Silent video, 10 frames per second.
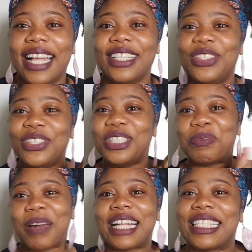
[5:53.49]
You need to
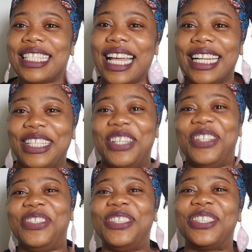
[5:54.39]
practice that.
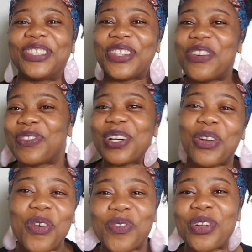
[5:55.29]
You need to go over and
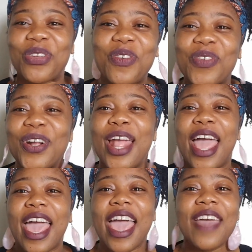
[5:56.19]
over and over.
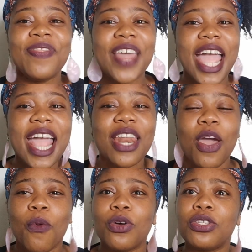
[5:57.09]
And then
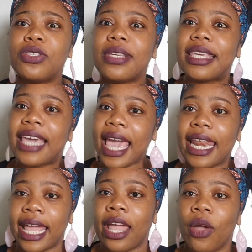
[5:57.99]
once you get
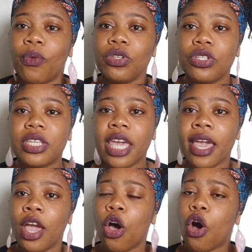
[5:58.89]
it, once you
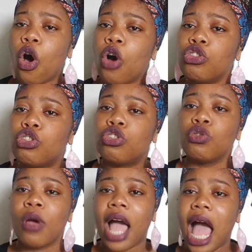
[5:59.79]
get otu,
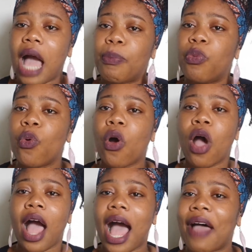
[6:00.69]

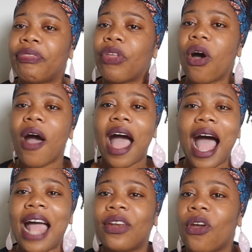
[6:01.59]
abuo, ato,
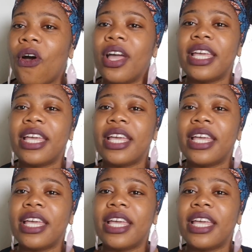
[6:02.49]
ano,